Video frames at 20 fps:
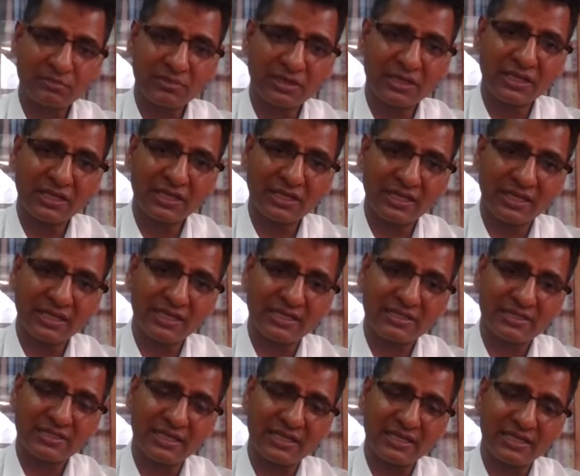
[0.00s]

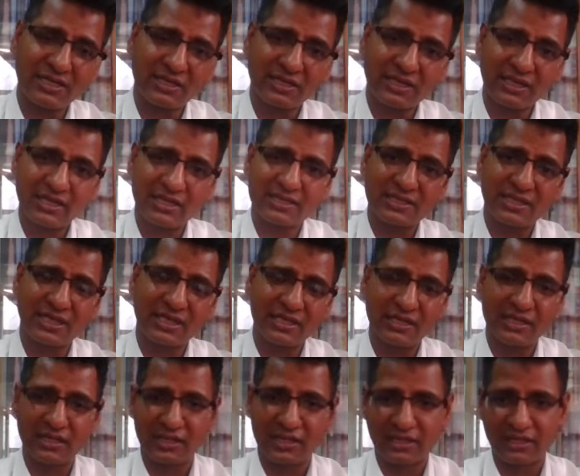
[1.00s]
increase and increase and
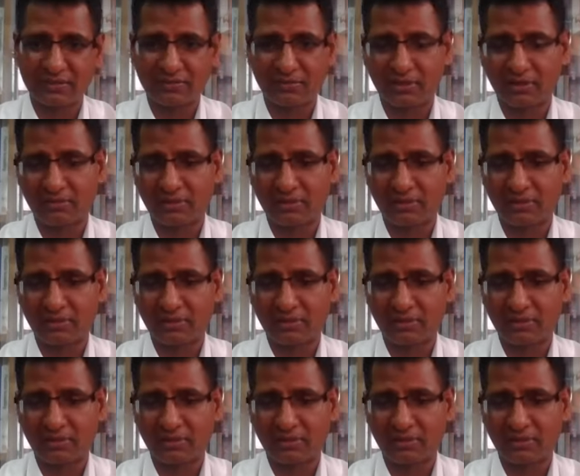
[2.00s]
increase,